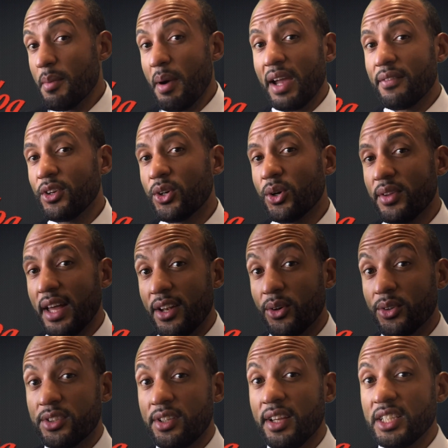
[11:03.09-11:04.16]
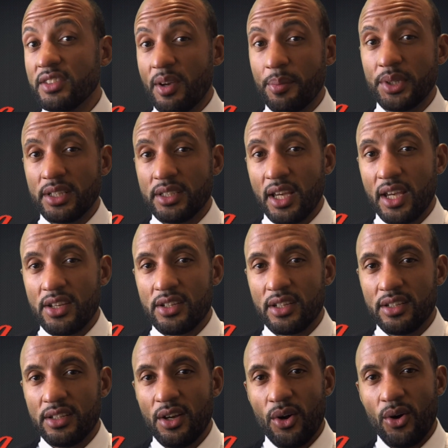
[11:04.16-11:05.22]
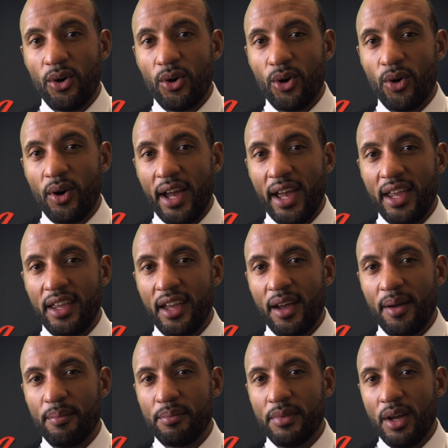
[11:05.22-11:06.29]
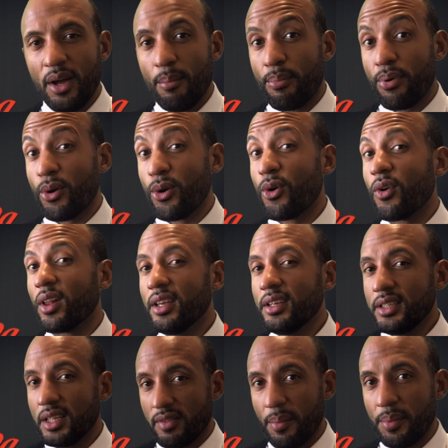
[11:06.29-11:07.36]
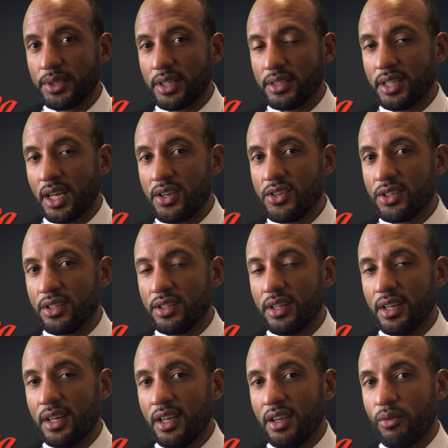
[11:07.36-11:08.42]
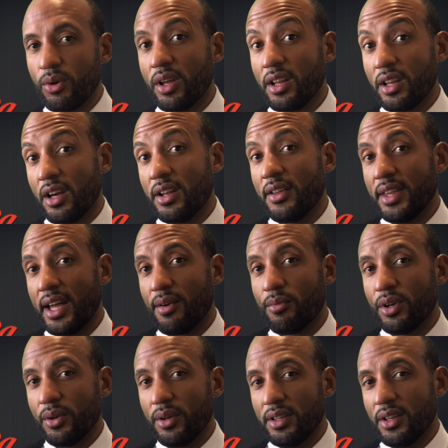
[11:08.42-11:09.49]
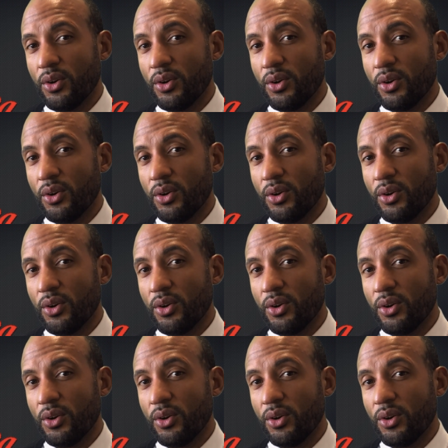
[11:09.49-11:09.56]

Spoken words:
You might even call that an alternative representation or a pluralistic representation if you want to go down that route.